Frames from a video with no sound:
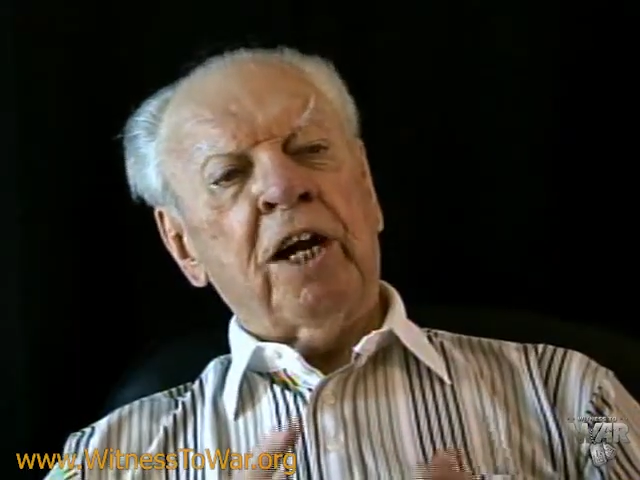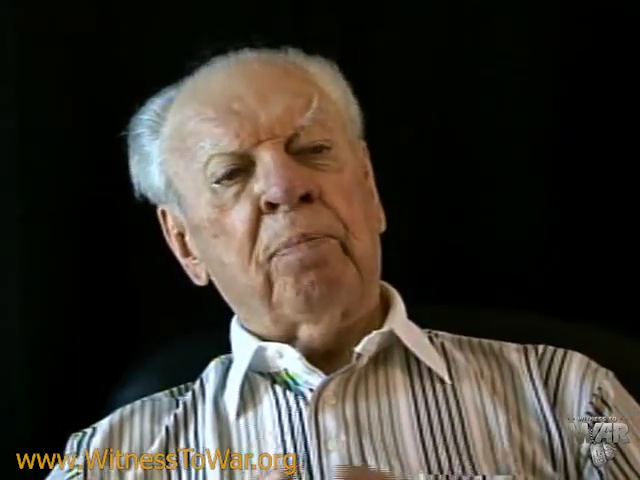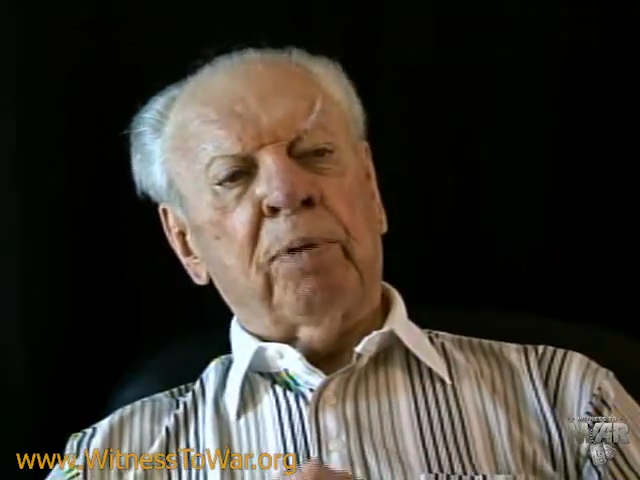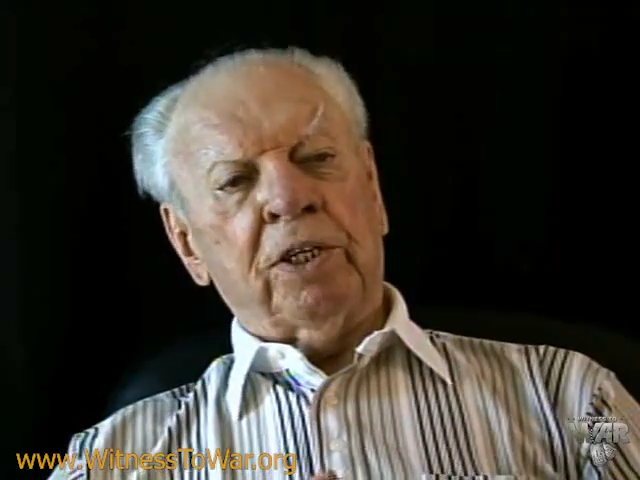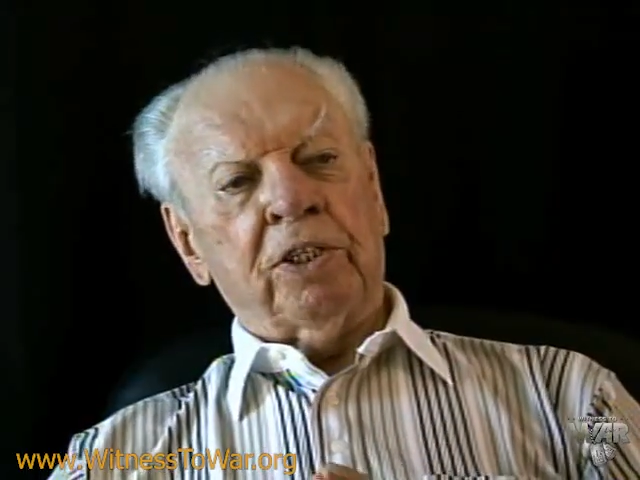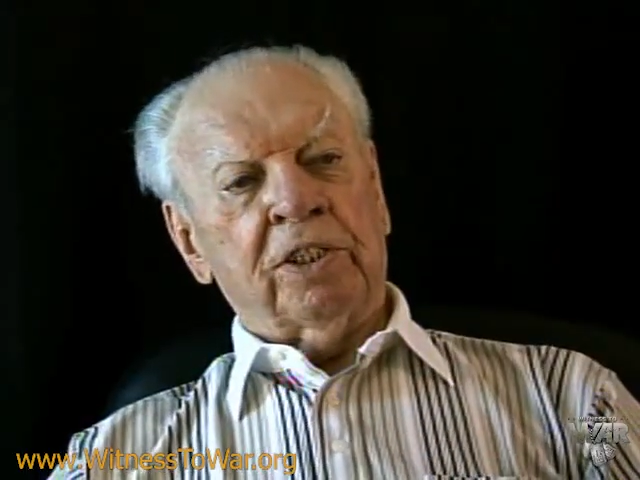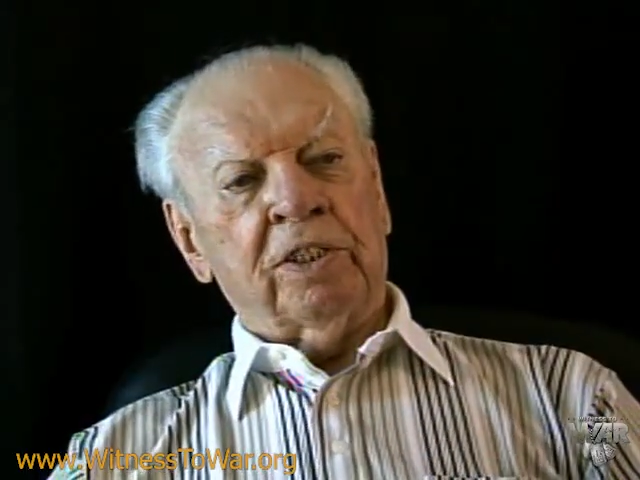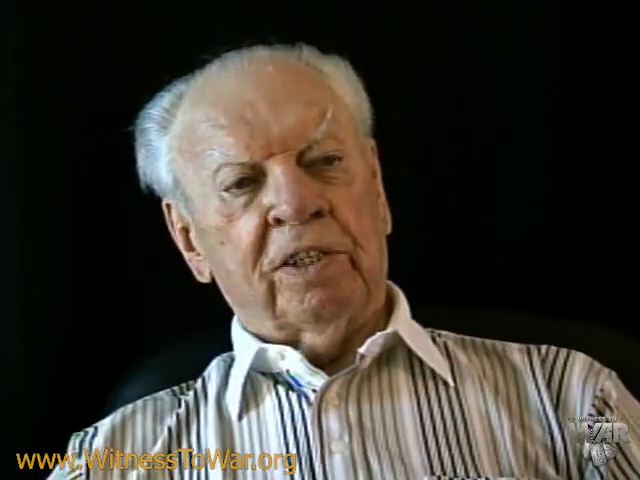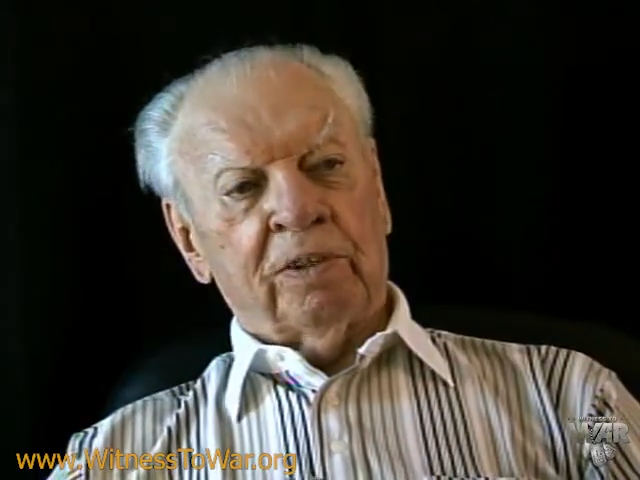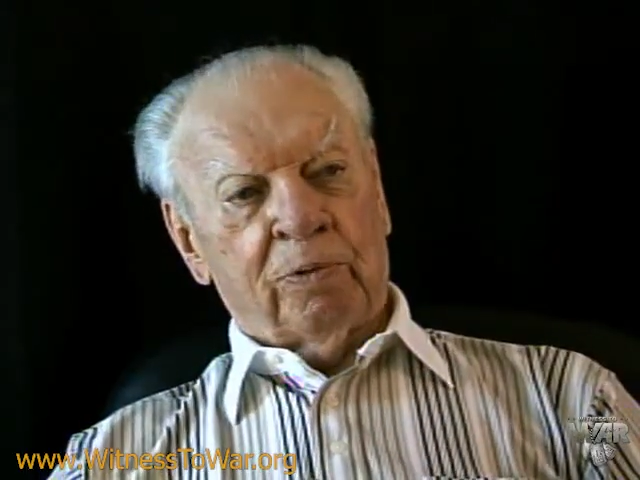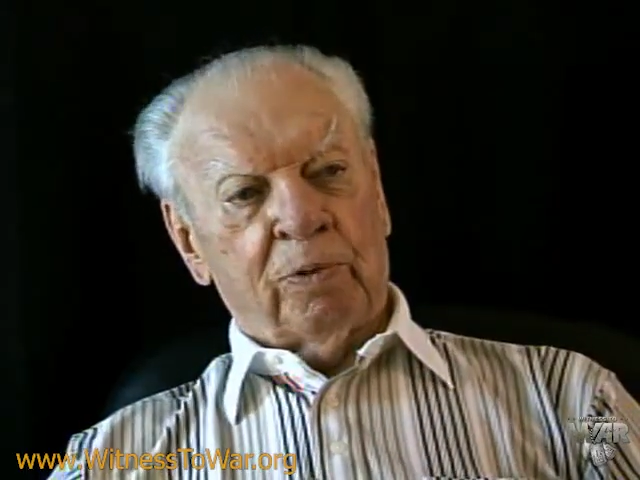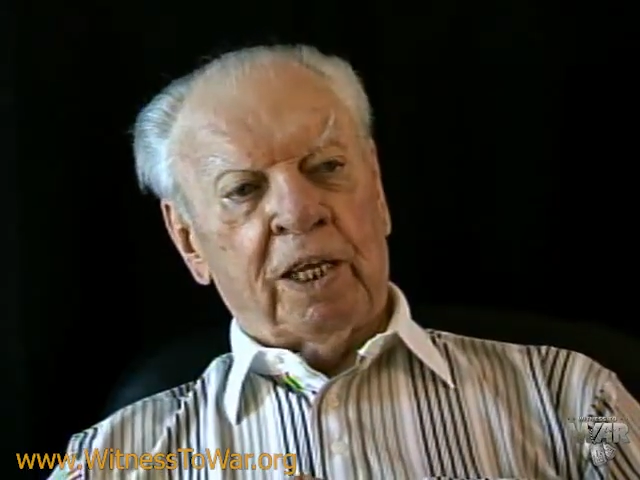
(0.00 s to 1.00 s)
airplanes
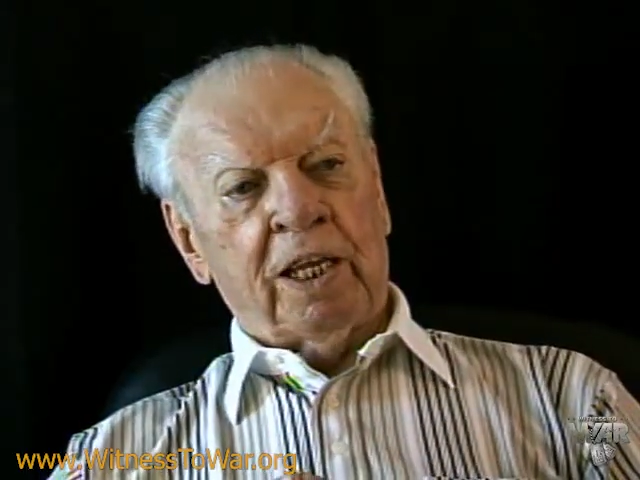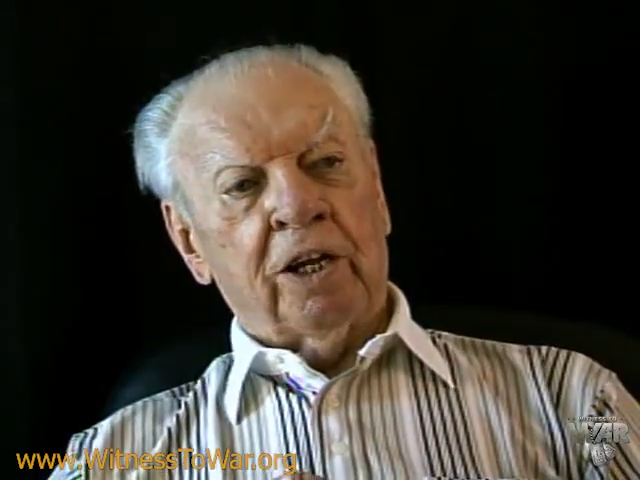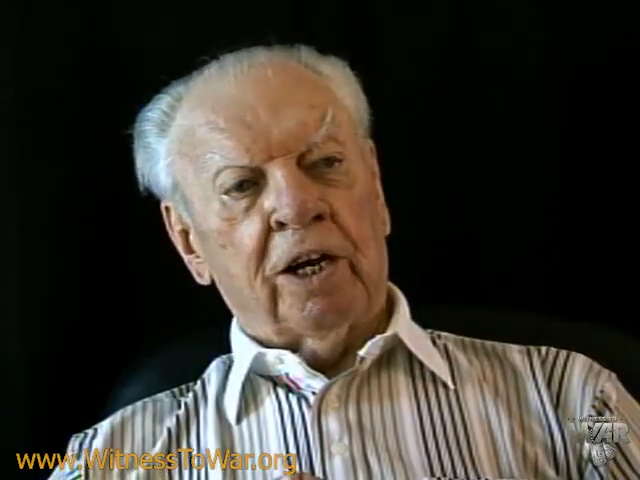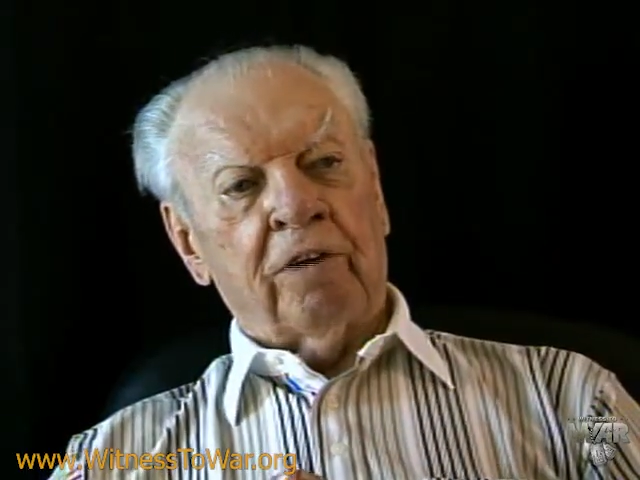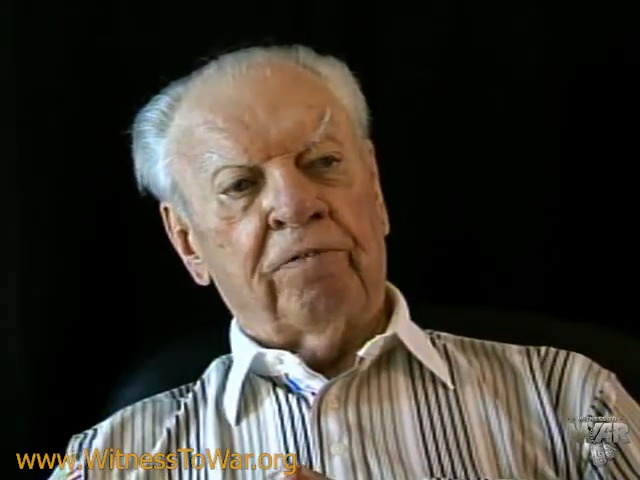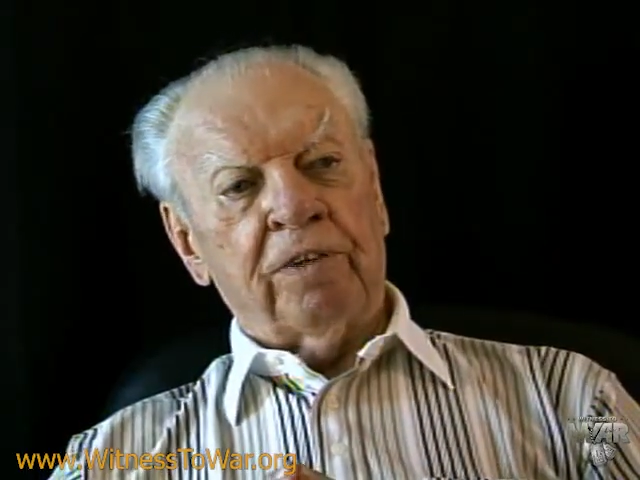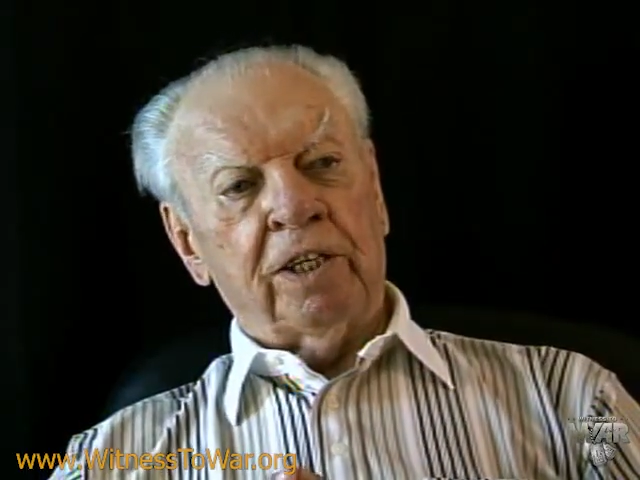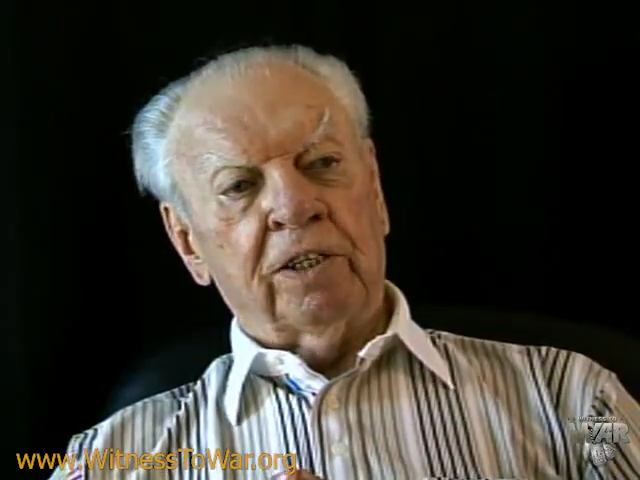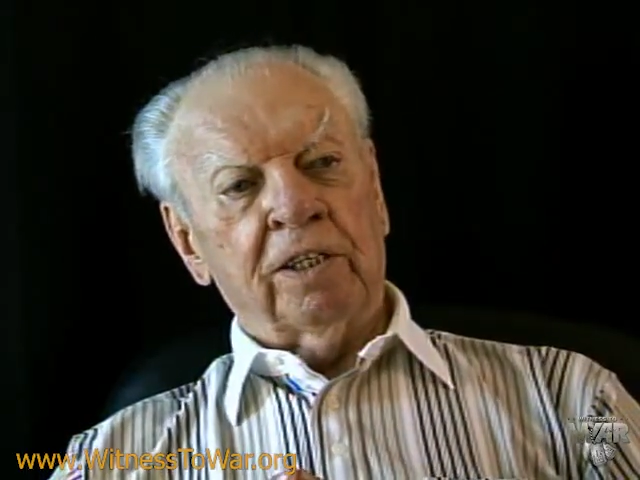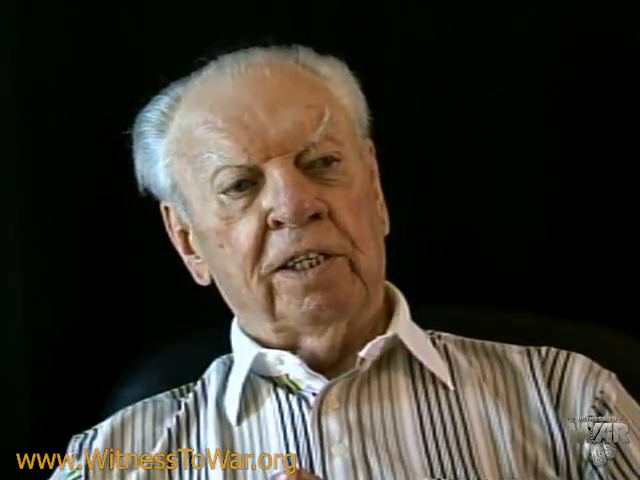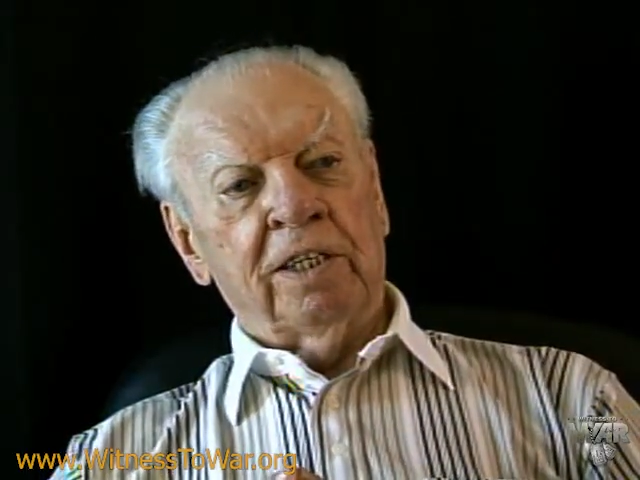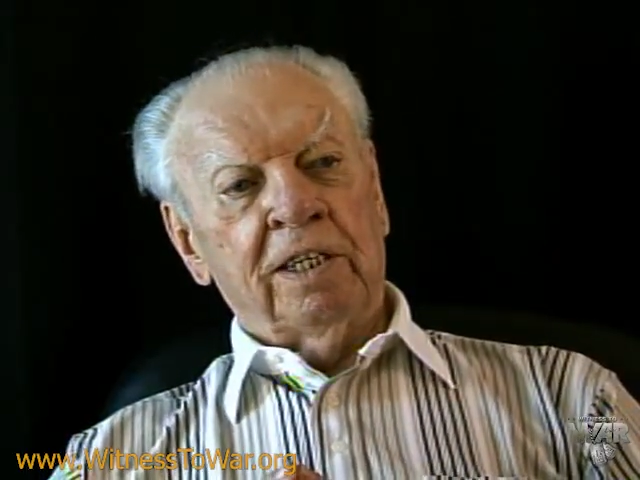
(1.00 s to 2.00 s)
that we had on our
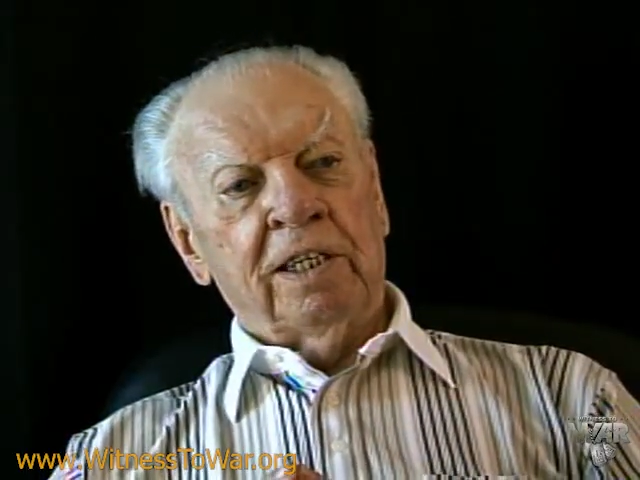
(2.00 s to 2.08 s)
field,